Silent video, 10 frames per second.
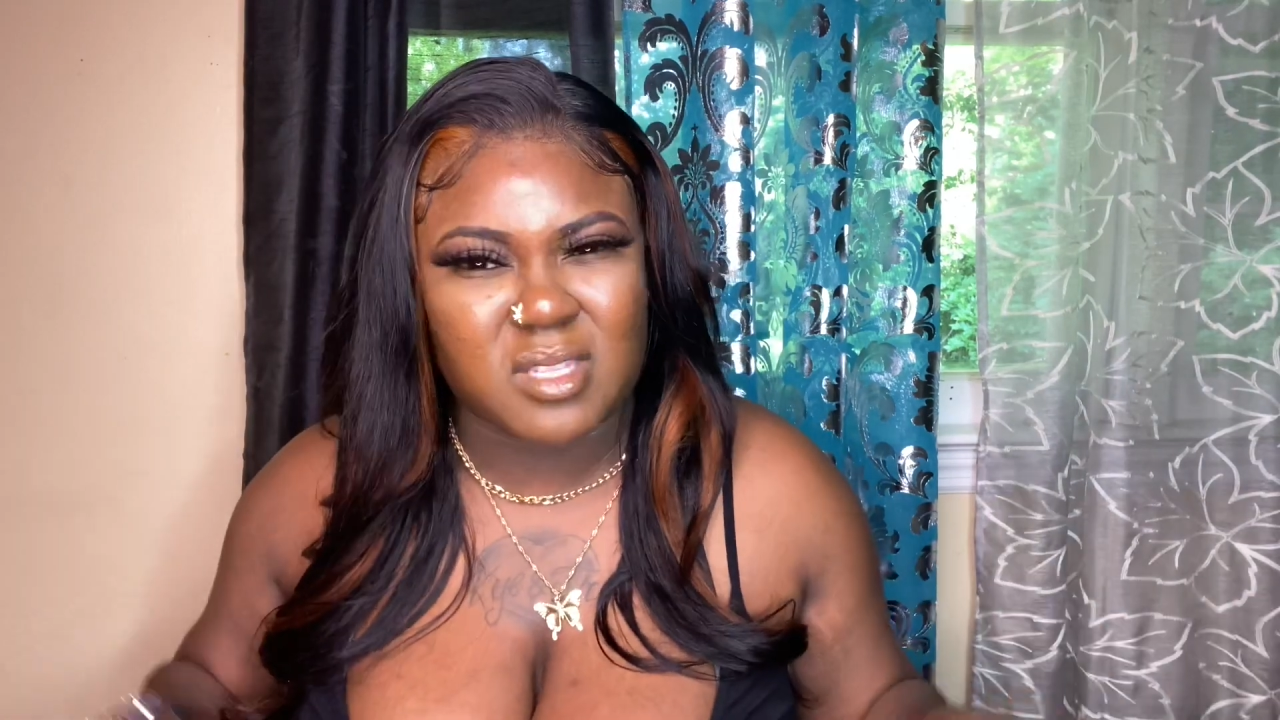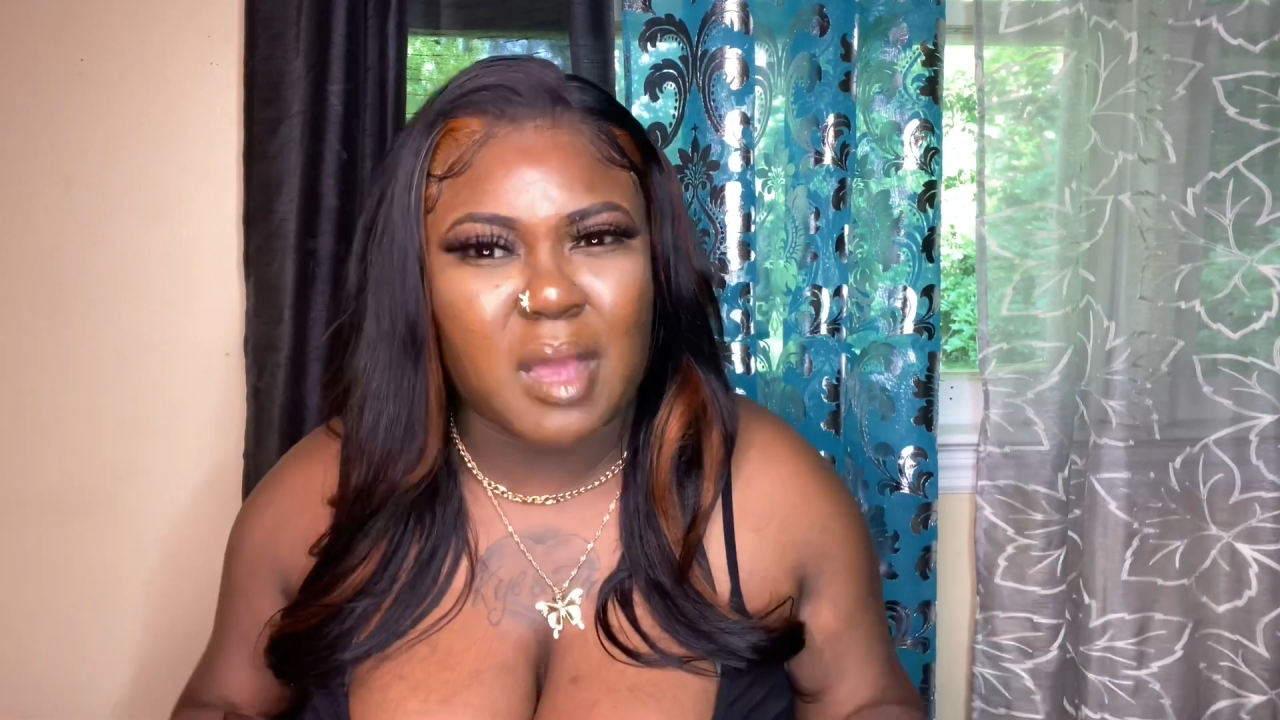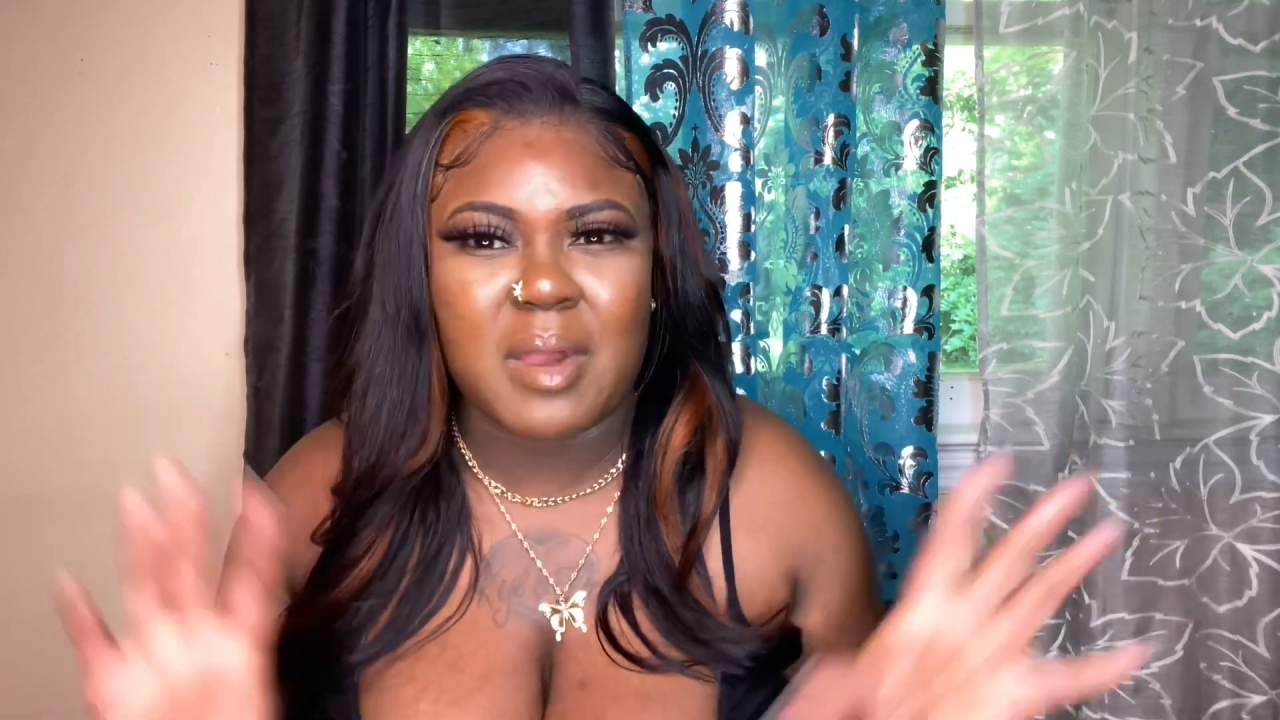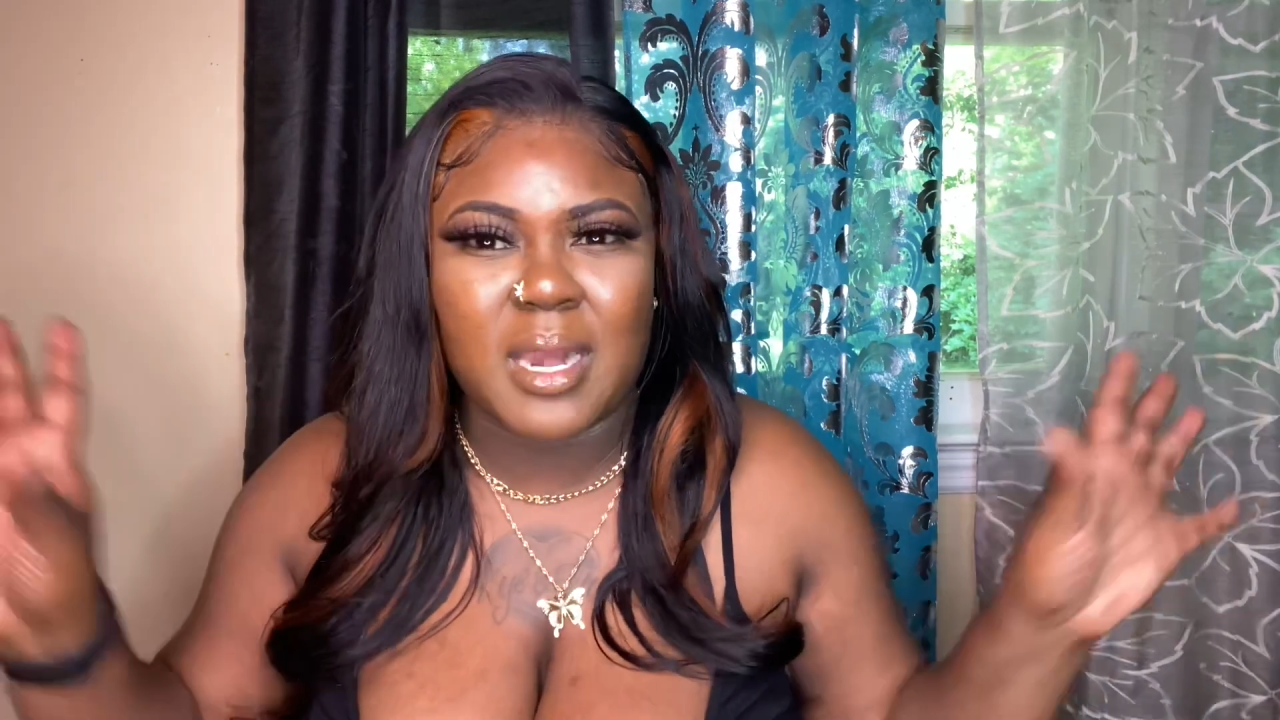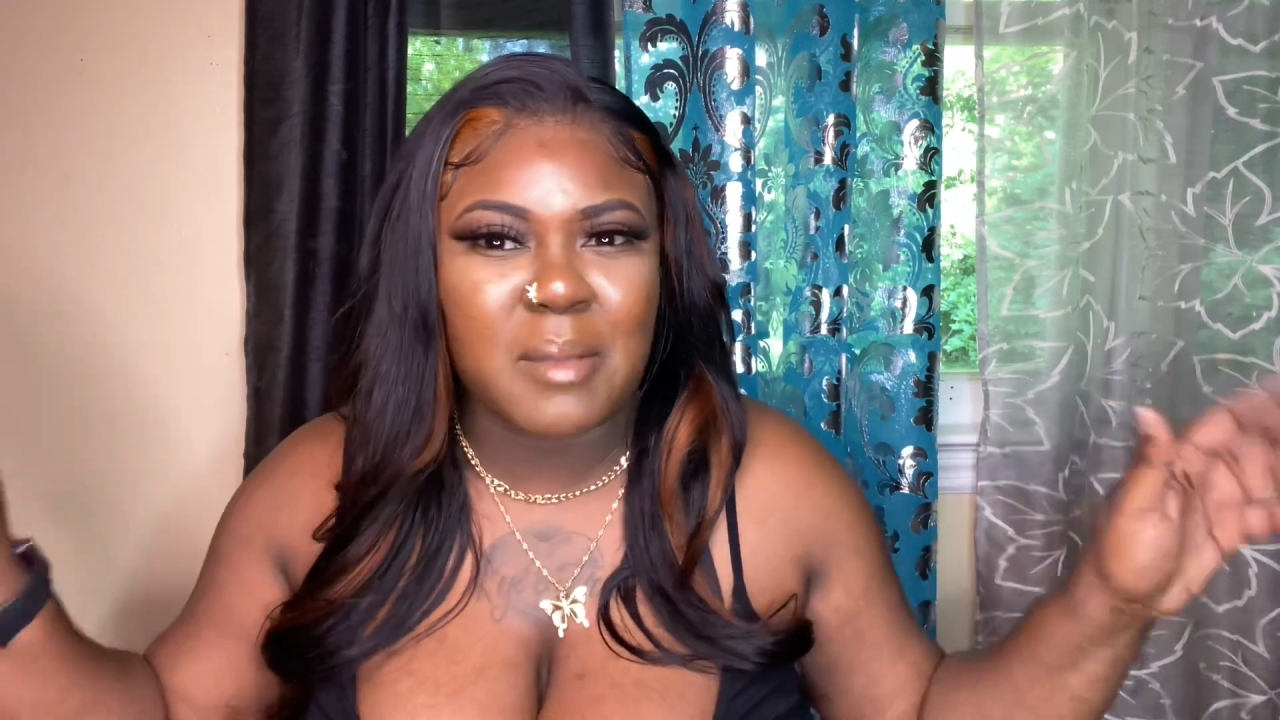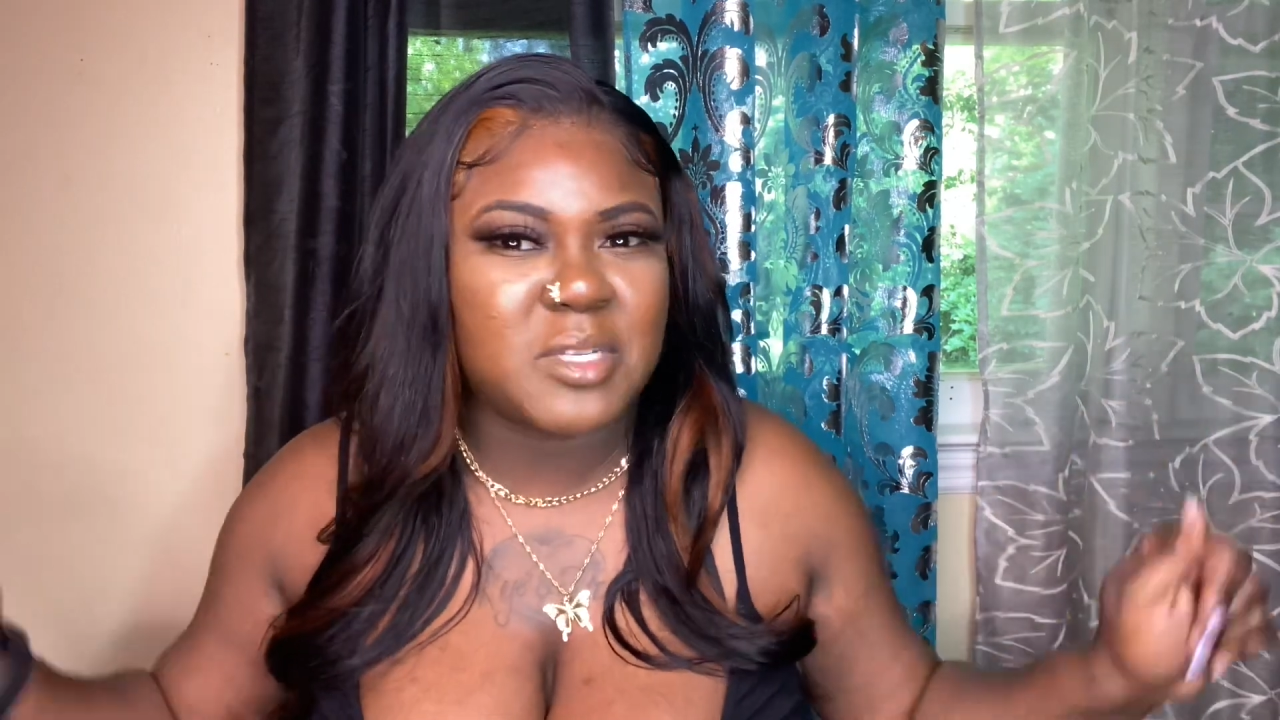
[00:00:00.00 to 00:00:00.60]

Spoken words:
So I'm like, let me